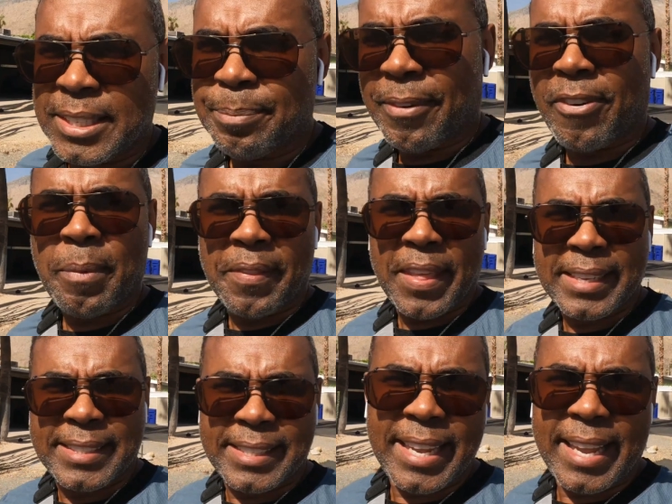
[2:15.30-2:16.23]
But from what they
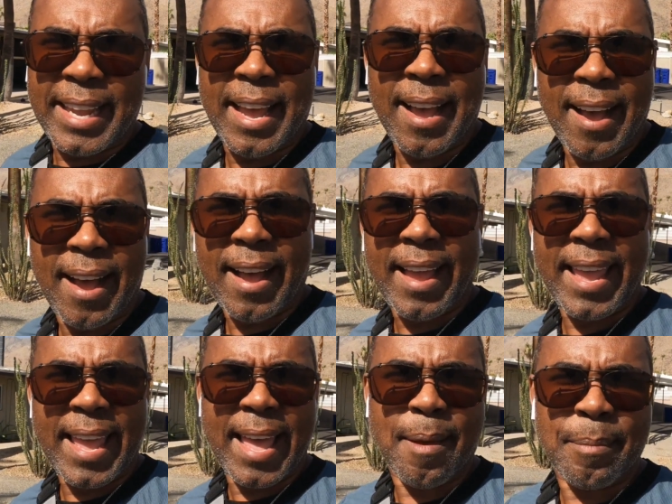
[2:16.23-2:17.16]
see, I
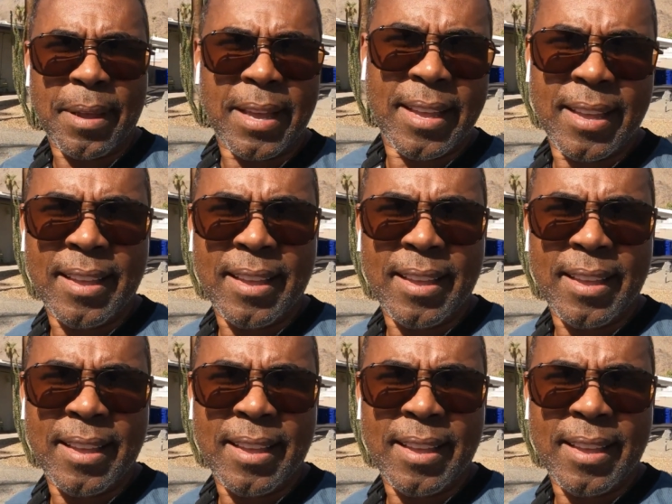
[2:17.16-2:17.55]
am